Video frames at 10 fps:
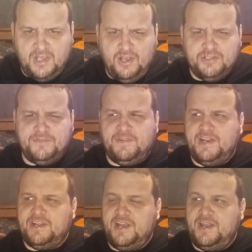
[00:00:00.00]
Also want
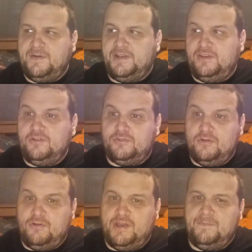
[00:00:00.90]
to cut out a new
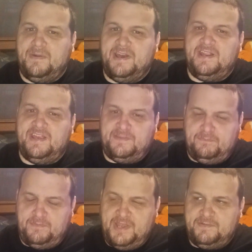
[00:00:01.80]
toy, but it's
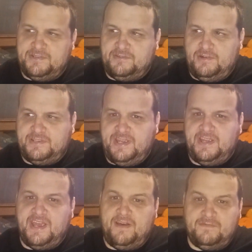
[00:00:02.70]
neighbor's toys. They
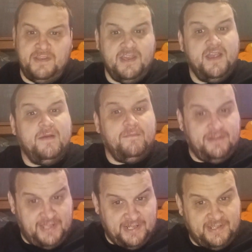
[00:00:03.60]
help
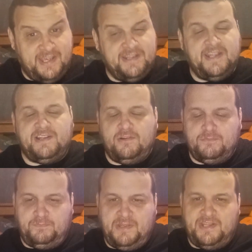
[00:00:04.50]
protect kids that go
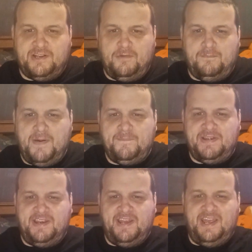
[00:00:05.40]
bumping
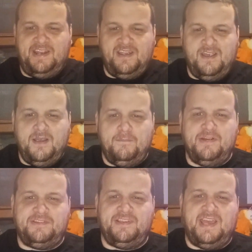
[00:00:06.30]
tonight.
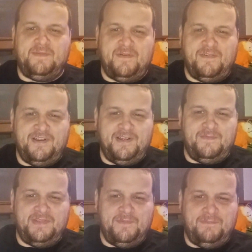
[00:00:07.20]
Personally, I prefer
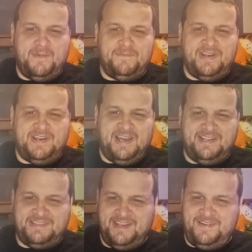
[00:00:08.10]
the bumping
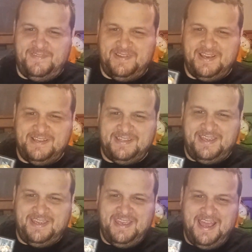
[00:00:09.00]
tonight series because
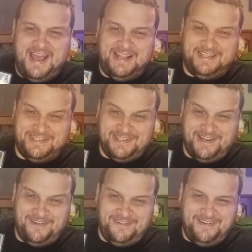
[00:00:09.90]
I like the show.